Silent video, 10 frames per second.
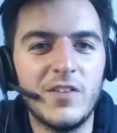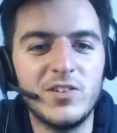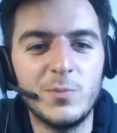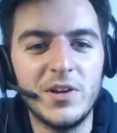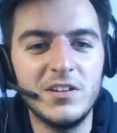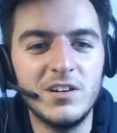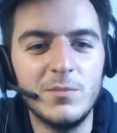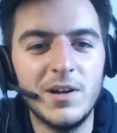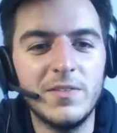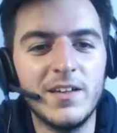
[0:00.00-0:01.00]
have an opinion
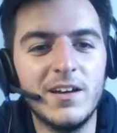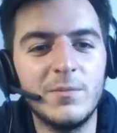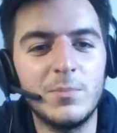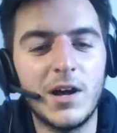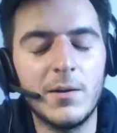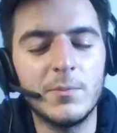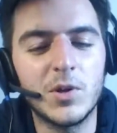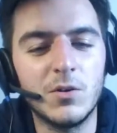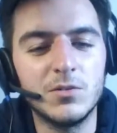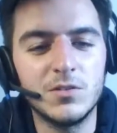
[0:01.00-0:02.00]
about that, but I am
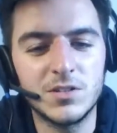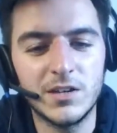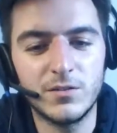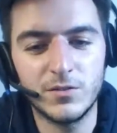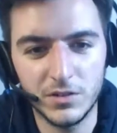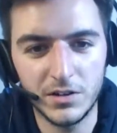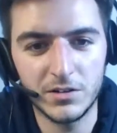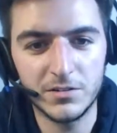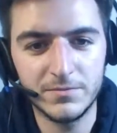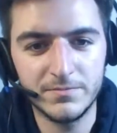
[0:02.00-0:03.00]
going to save it for later.